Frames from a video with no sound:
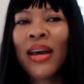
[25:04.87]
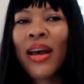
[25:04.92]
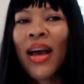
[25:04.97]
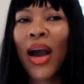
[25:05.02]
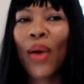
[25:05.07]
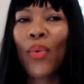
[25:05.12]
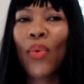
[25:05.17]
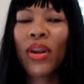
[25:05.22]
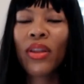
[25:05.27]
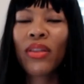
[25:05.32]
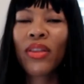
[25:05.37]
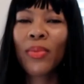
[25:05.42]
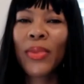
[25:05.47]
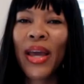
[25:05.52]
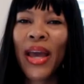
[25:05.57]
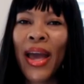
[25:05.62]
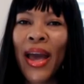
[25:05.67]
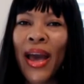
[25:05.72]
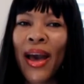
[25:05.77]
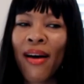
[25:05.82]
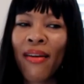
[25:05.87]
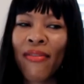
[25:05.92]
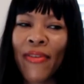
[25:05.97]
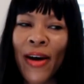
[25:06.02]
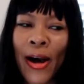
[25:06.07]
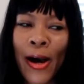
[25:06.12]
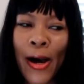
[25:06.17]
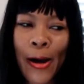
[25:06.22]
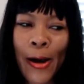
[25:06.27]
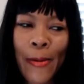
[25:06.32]
I mm. wanted them to have
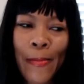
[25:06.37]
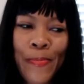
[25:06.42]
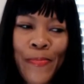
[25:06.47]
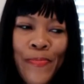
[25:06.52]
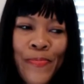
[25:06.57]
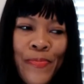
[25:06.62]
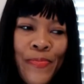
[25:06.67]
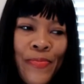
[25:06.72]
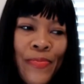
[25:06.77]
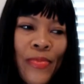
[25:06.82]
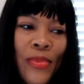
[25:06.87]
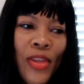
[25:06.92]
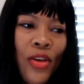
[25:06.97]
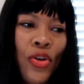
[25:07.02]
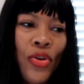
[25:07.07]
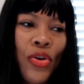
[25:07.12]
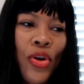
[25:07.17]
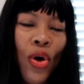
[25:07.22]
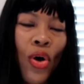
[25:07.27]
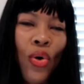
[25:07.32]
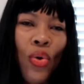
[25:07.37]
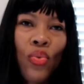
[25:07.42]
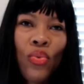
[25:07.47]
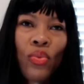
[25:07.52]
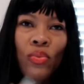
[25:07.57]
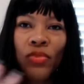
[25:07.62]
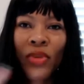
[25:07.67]
um, you know,